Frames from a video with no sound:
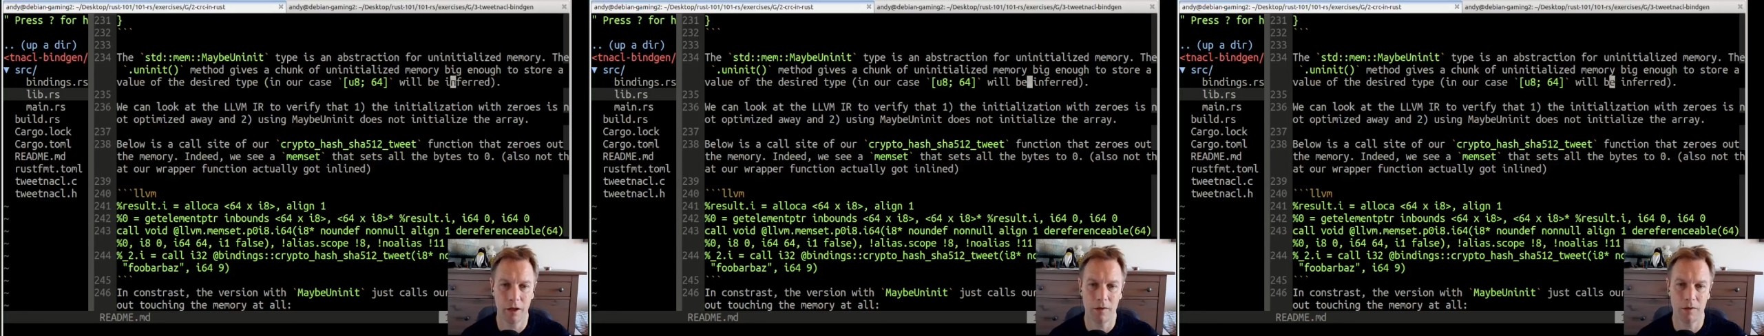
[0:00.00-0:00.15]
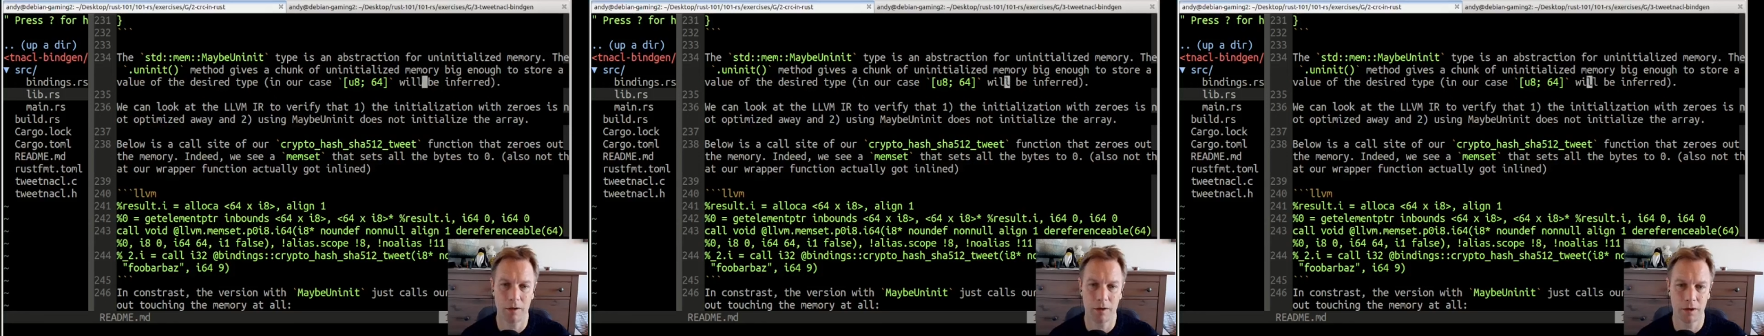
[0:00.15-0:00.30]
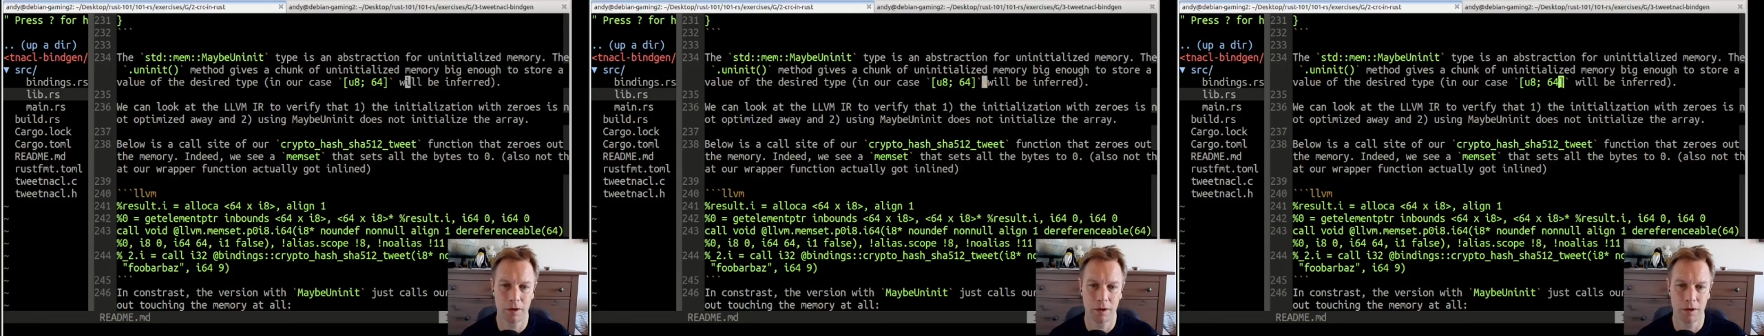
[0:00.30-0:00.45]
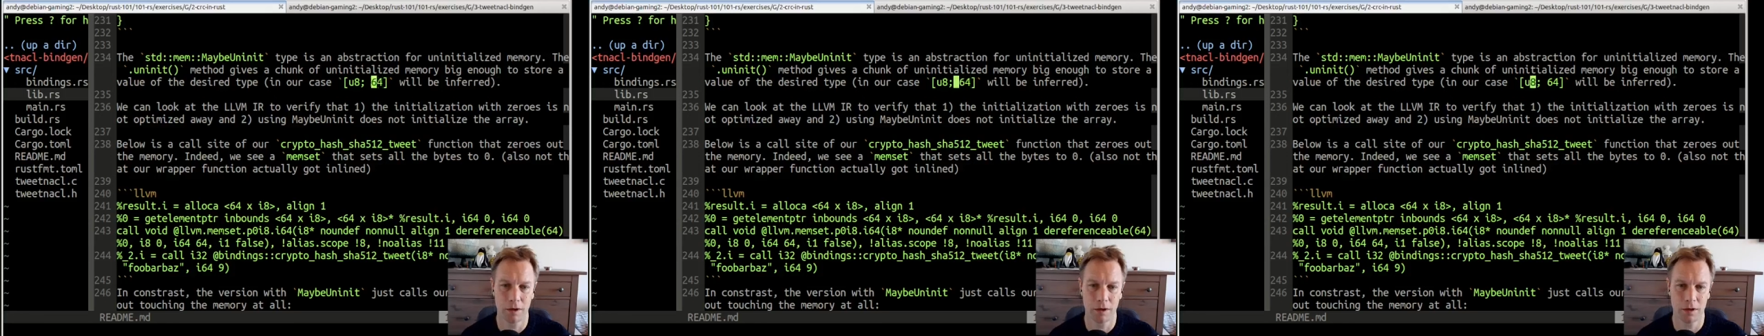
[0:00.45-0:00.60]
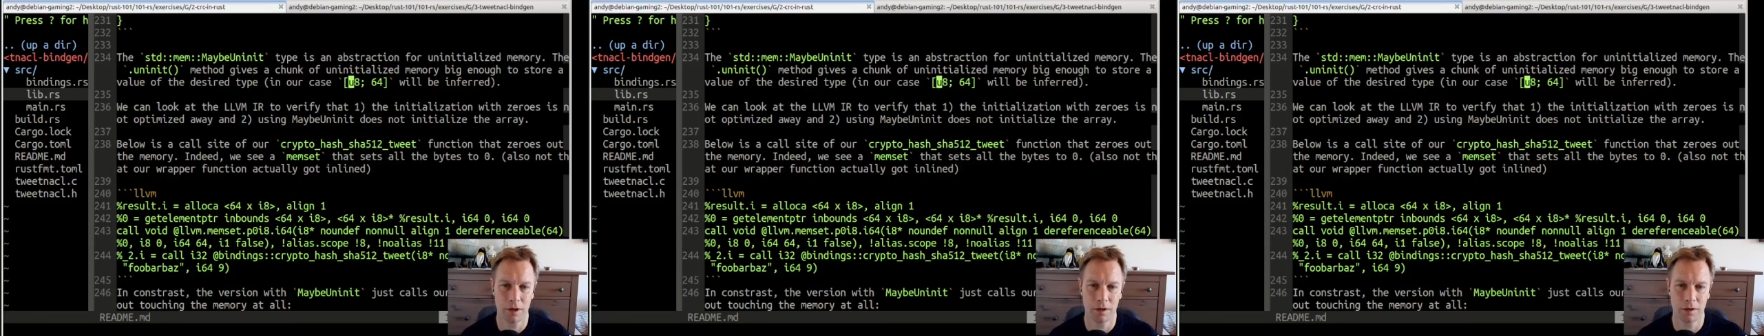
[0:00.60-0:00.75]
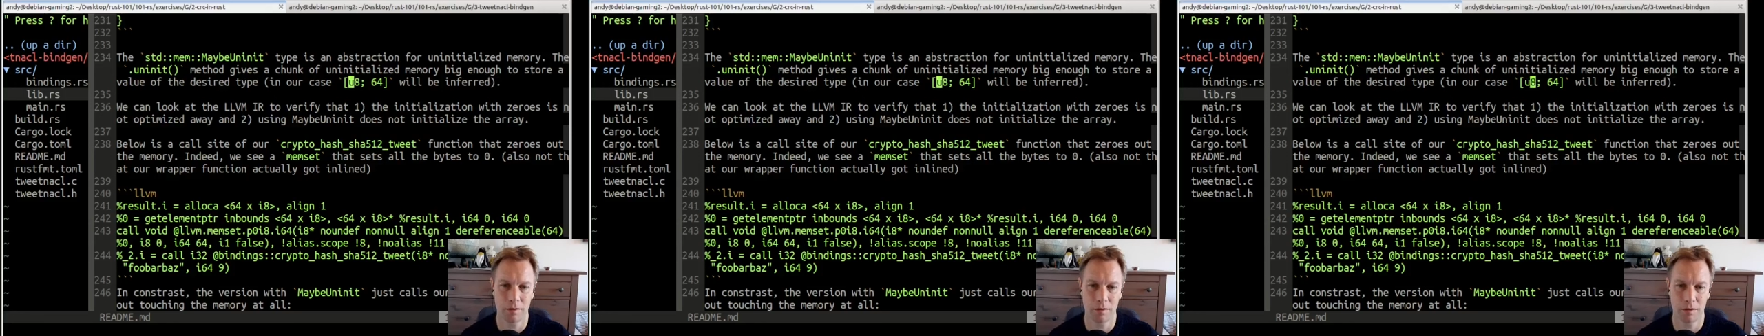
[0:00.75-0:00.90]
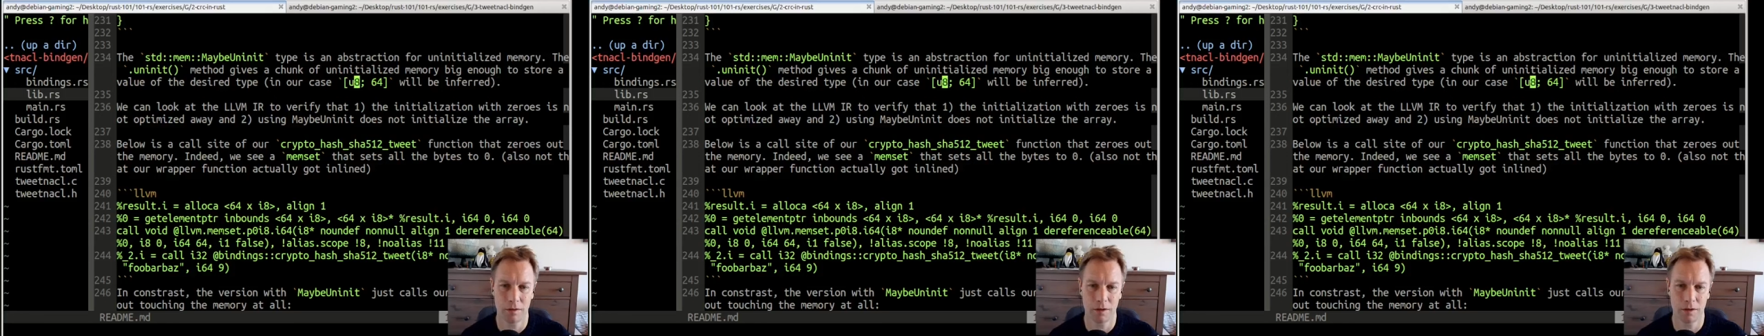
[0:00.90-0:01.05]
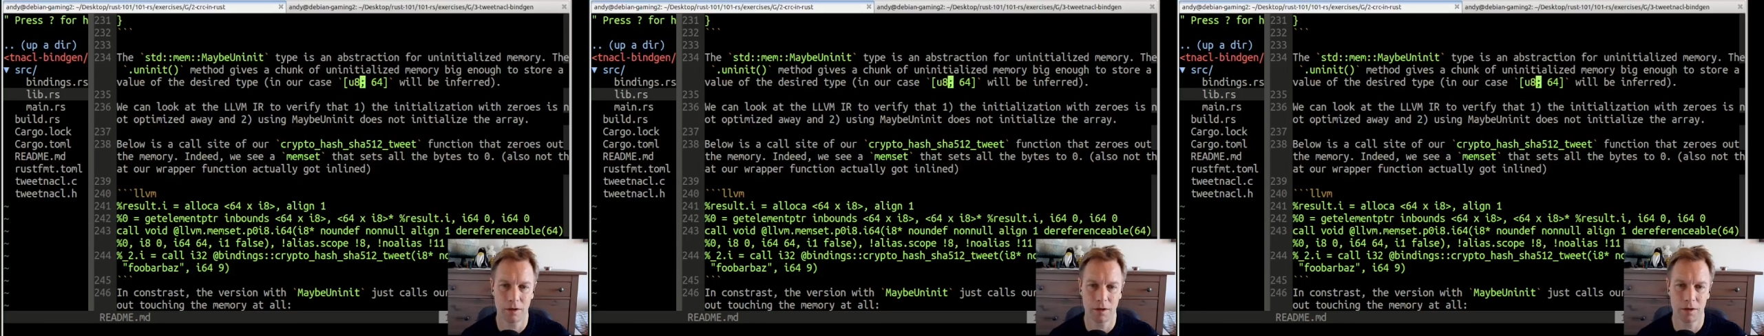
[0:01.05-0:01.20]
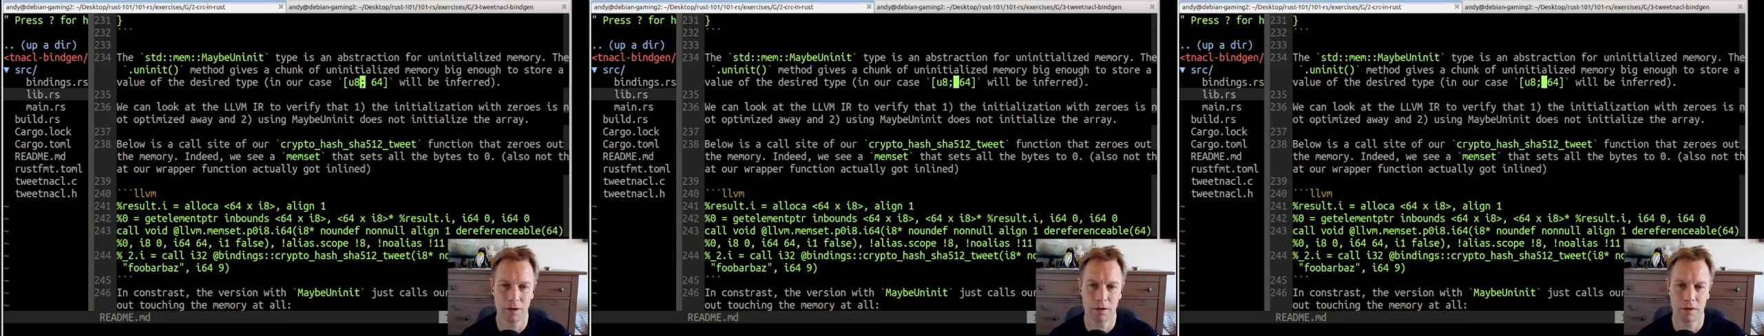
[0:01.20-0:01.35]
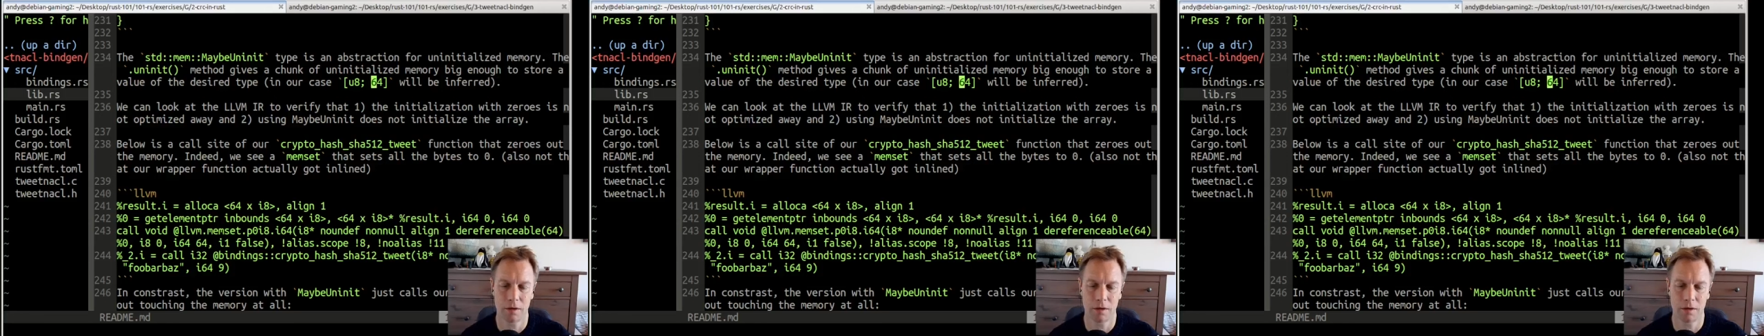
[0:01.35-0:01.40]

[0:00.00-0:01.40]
which in this case was a,